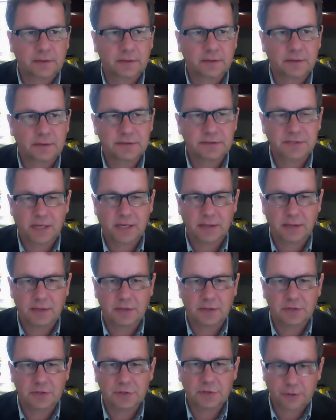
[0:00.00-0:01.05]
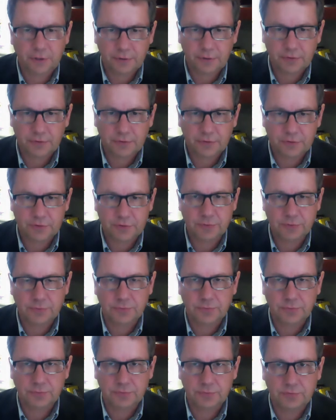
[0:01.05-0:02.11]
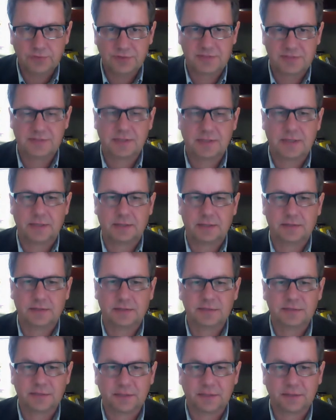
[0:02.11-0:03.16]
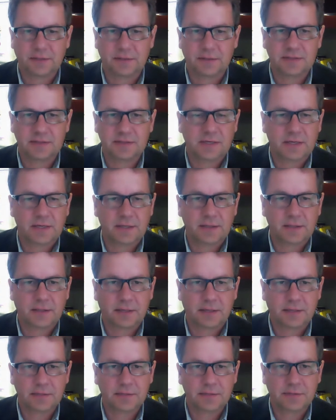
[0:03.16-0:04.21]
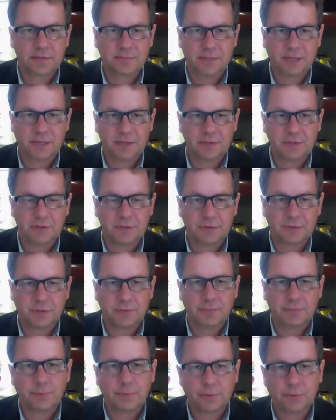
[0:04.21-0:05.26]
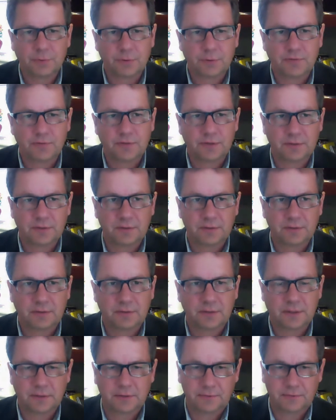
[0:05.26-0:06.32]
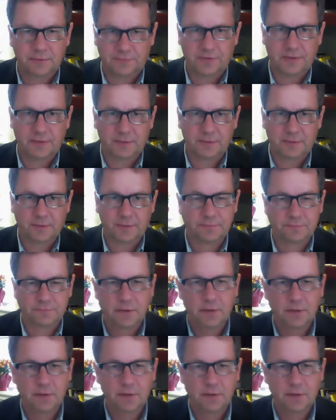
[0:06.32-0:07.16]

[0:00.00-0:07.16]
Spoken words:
and taking a turn to design and seeing design as a major component in the field of